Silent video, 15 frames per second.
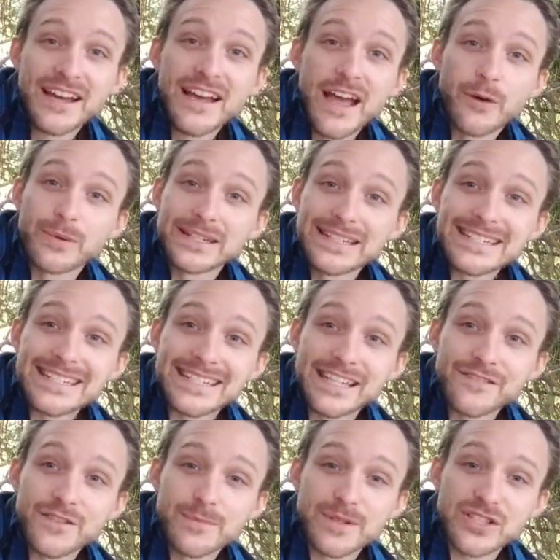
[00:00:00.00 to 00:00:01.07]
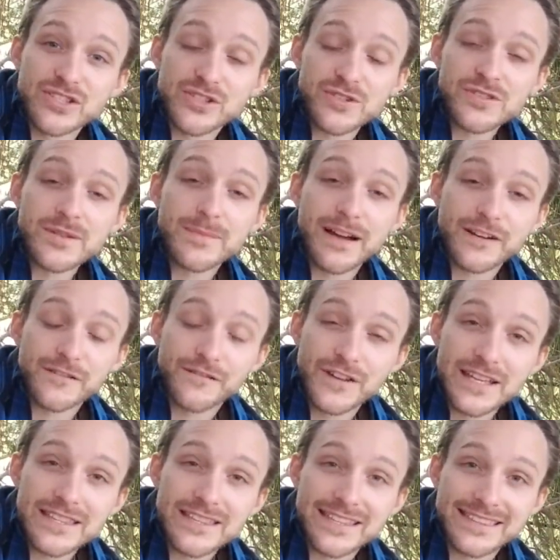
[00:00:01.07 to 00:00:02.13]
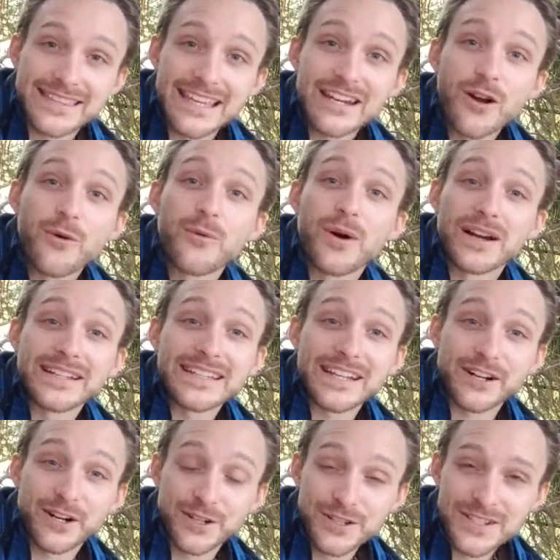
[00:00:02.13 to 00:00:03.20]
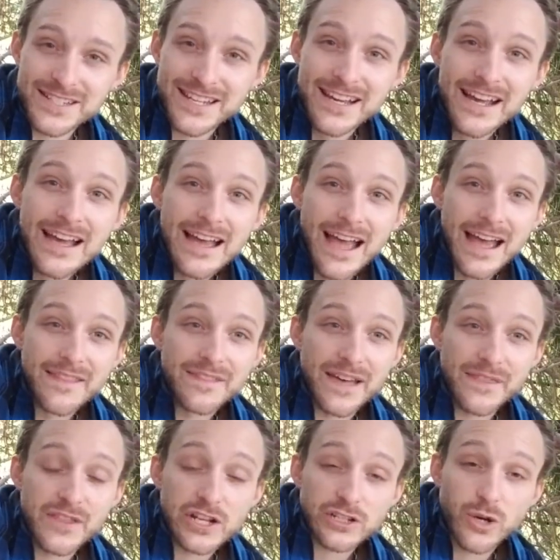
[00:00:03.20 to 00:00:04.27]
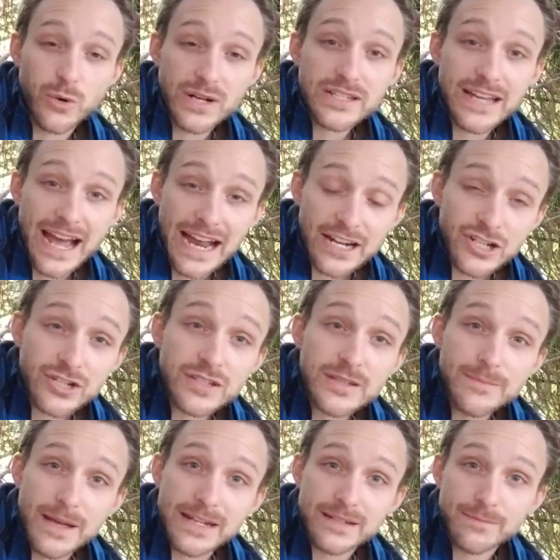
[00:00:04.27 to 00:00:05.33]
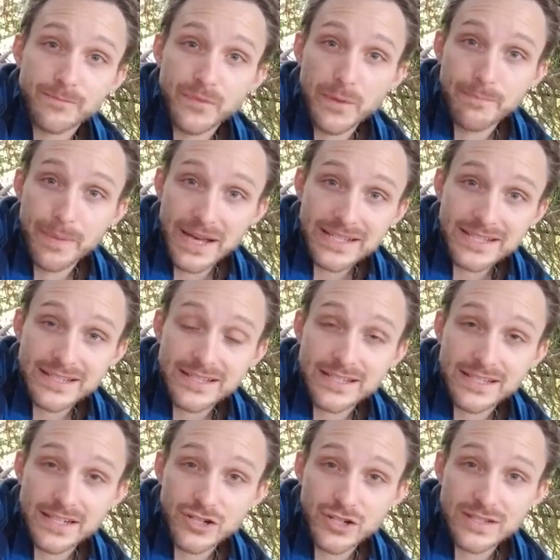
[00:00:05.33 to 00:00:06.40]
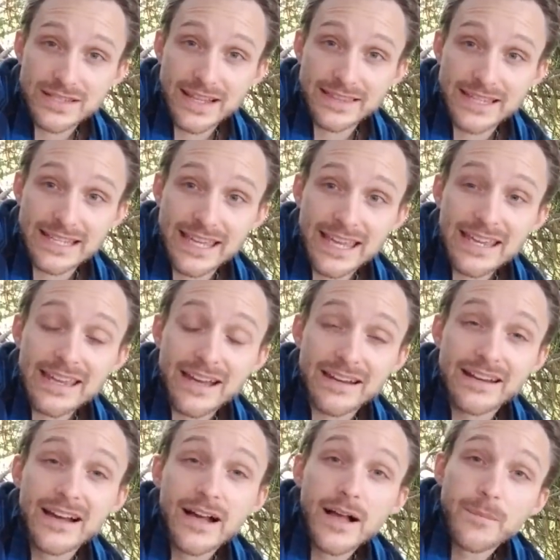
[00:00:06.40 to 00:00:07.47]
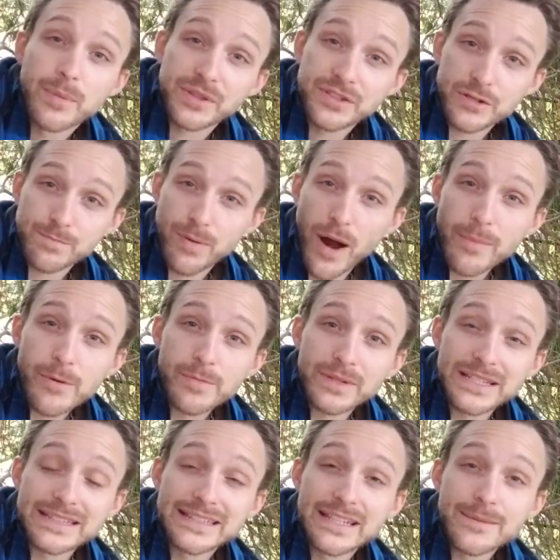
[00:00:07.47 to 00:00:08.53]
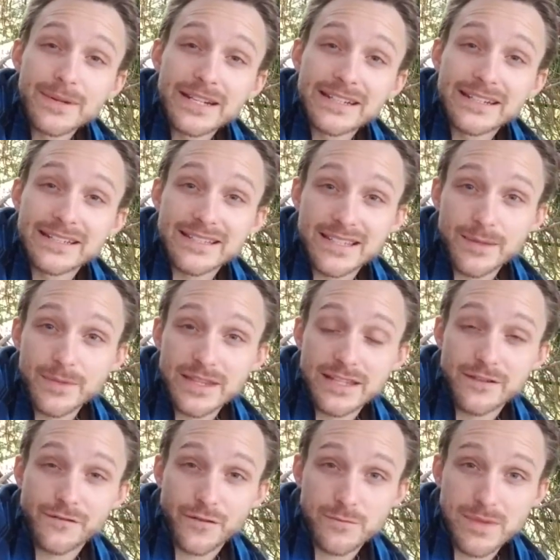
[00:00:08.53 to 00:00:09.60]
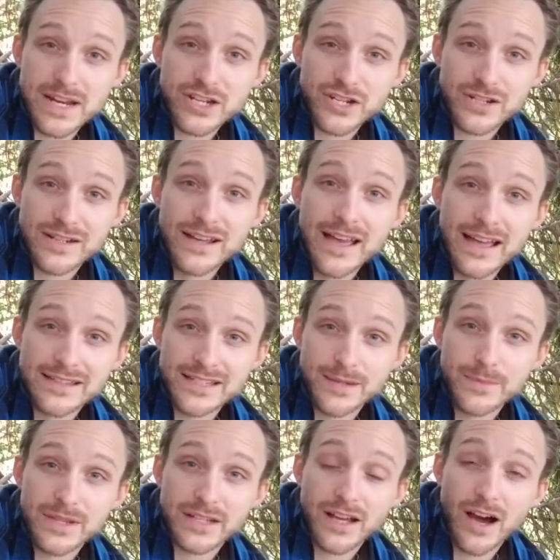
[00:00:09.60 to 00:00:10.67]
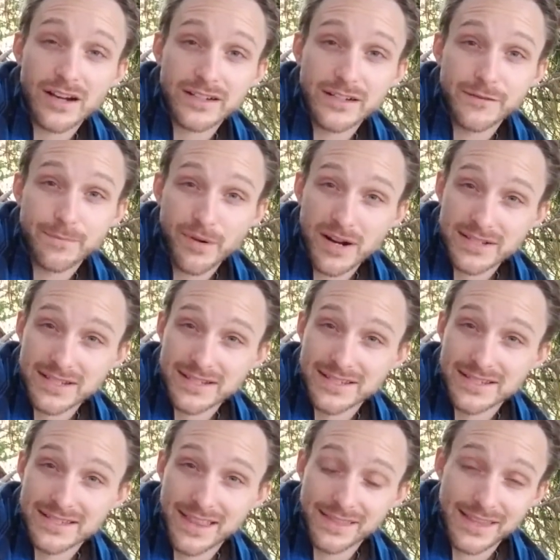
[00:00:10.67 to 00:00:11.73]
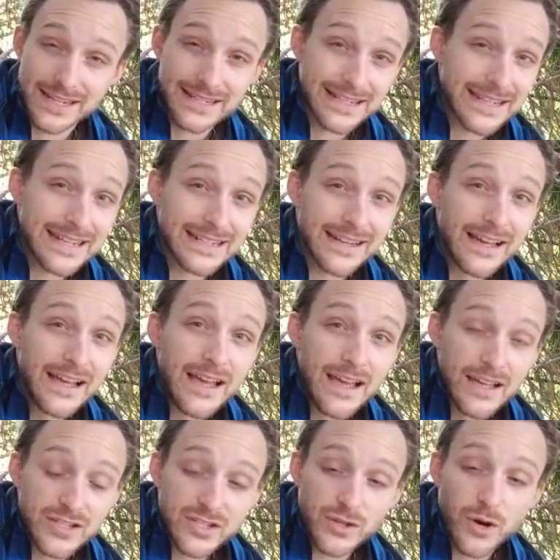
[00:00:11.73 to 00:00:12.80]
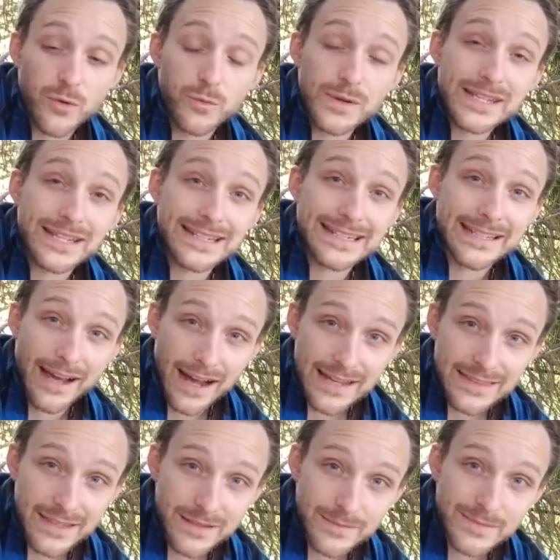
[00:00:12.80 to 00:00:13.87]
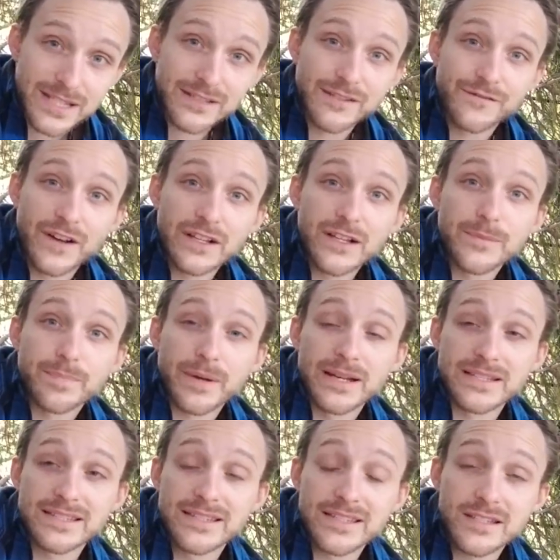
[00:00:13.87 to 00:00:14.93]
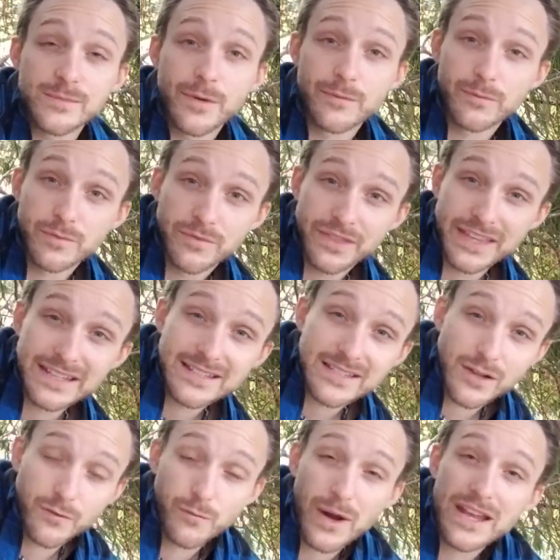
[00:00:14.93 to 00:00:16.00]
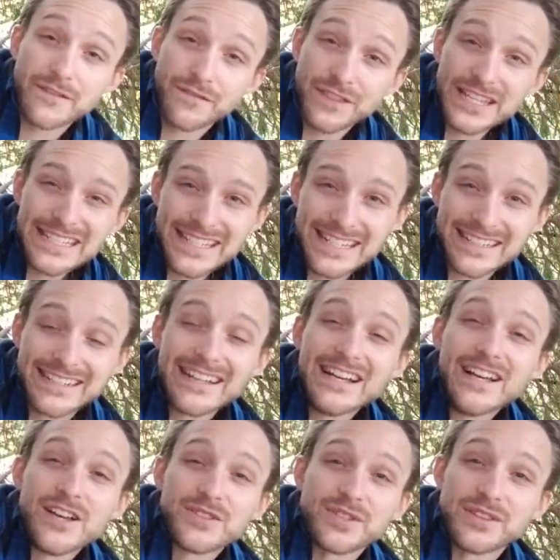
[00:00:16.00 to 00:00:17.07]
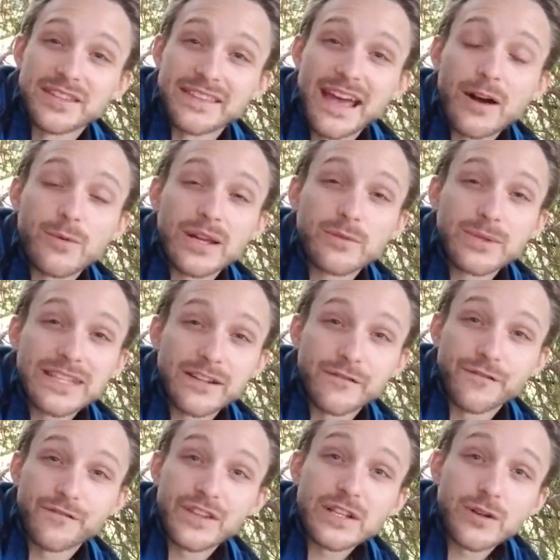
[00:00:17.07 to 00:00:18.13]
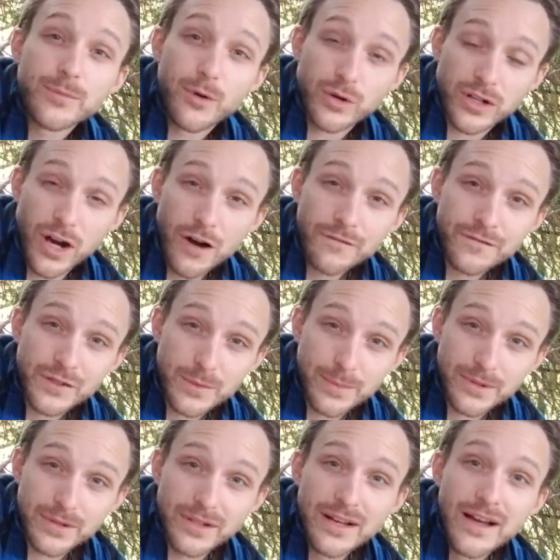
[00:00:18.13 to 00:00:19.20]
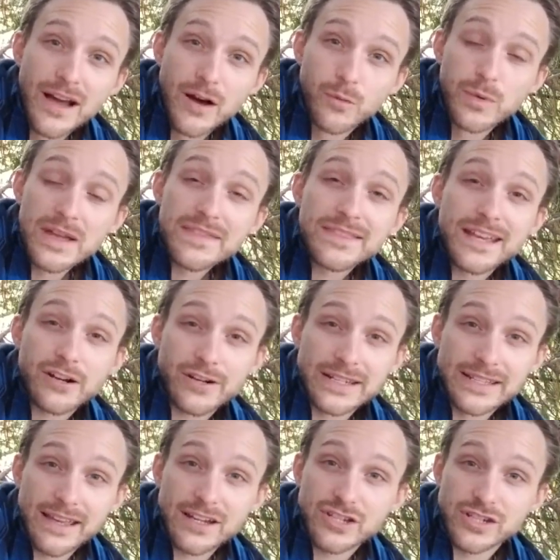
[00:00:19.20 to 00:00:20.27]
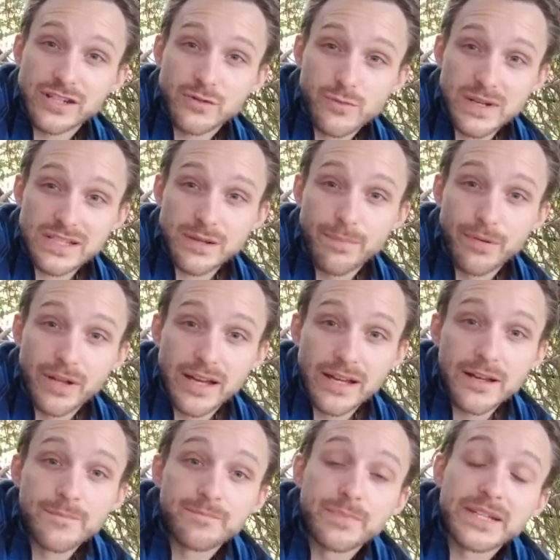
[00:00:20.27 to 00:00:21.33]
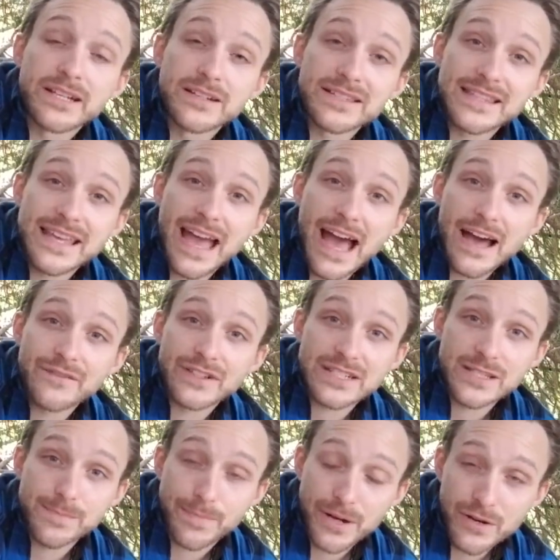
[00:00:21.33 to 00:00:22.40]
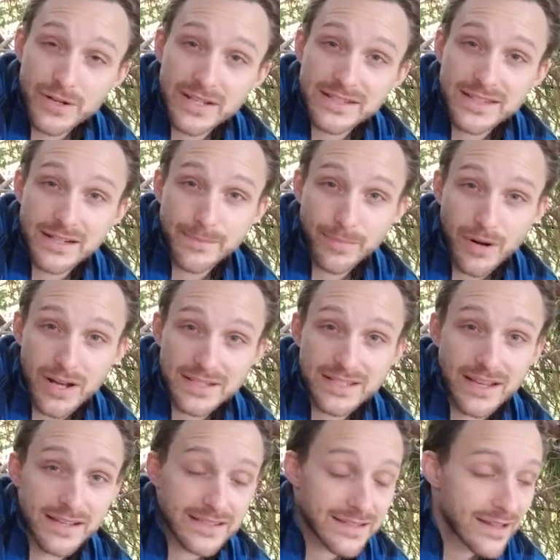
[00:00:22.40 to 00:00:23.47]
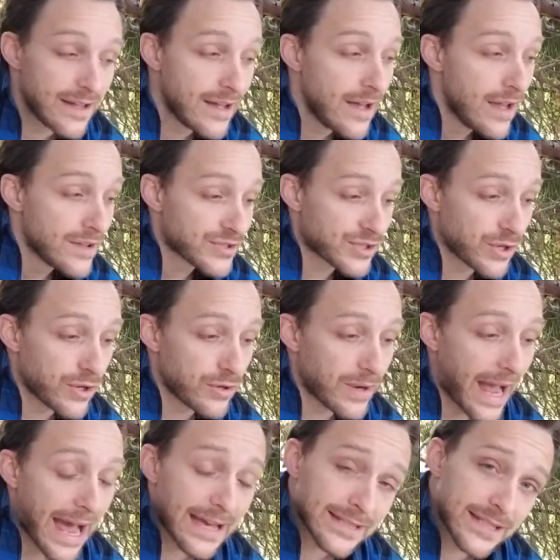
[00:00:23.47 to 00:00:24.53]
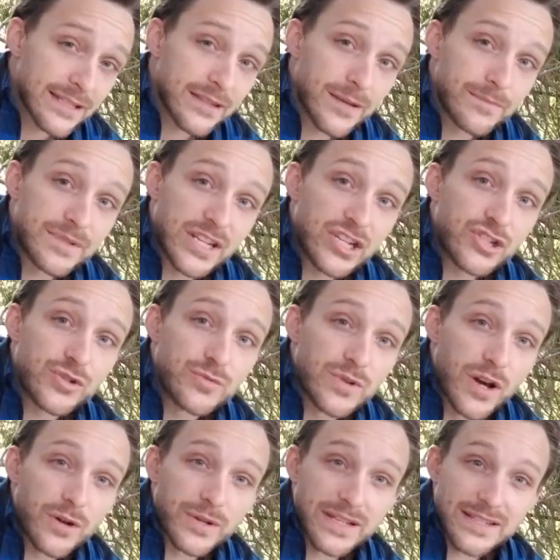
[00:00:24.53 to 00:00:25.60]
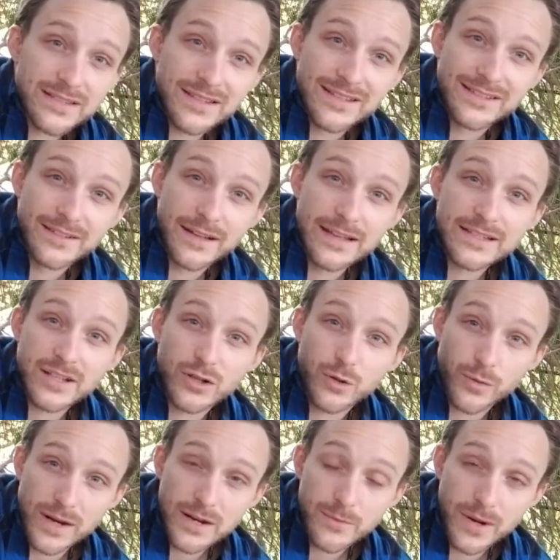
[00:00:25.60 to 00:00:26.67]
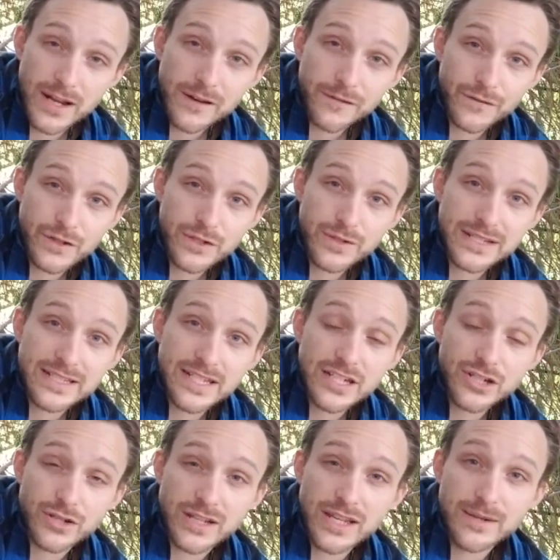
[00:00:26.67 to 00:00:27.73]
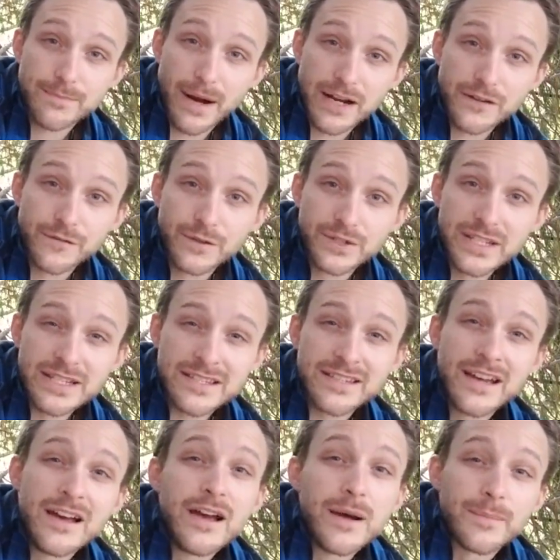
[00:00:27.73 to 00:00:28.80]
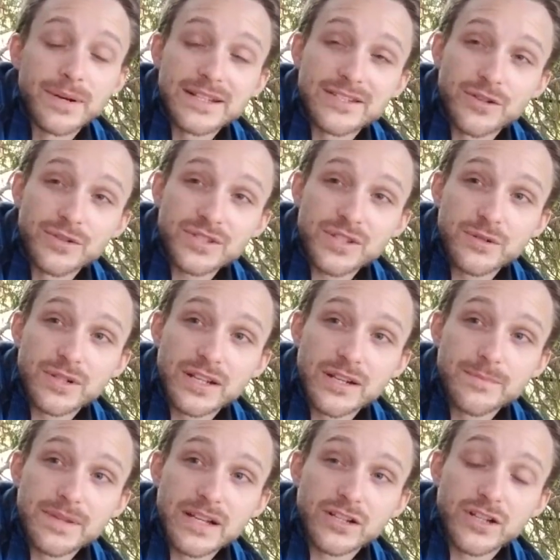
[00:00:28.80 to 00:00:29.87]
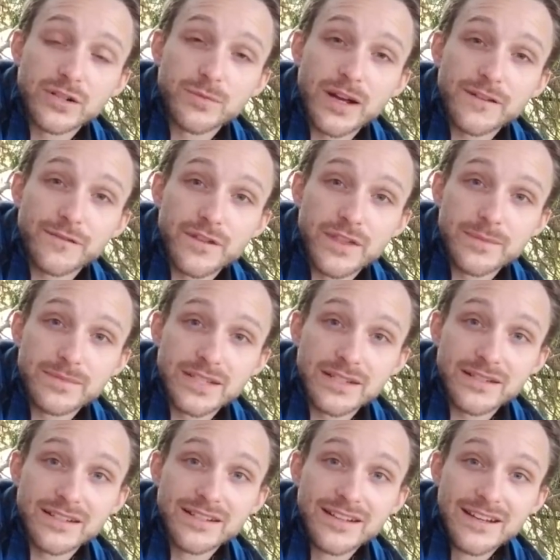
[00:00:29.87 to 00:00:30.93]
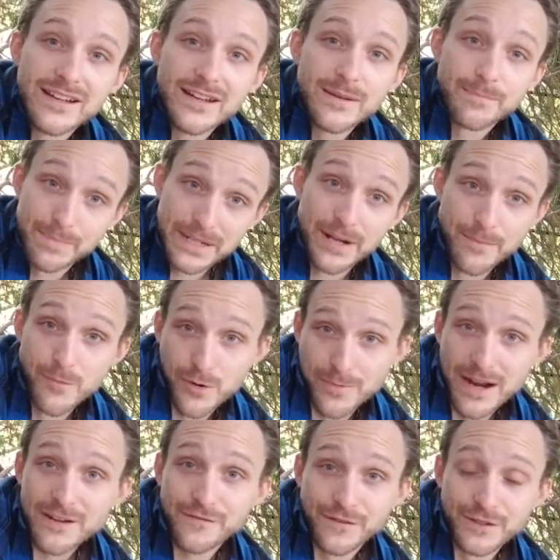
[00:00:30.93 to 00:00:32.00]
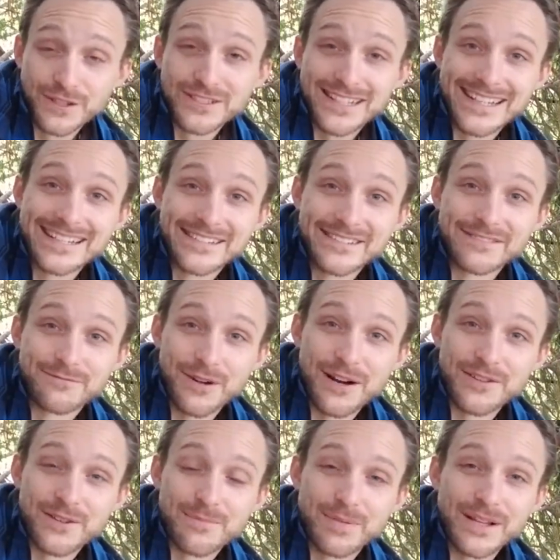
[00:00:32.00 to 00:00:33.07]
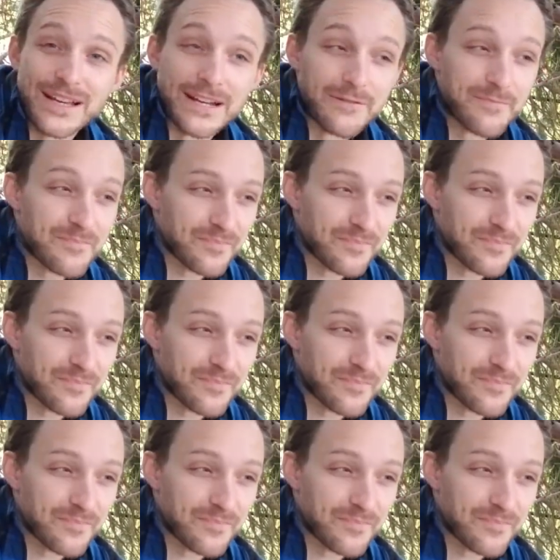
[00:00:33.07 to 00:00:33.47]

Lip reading: And we need to give them a certain amount of faith that they don't want to get hurt, and that they're going to actually make the best decisions that they can, but they're probably limited in some of the information and some of the cognitive processes that they need, so we can guide them to develop a system of things, a way of thinking, so then that way we can feel more comfortable when they are engaging in risk play, because they have experience in a process. So asking them, did you notice, is a great way for you to teach your kid mindfulness, but it's also going to be a good way for them to become more mindful while they're playing.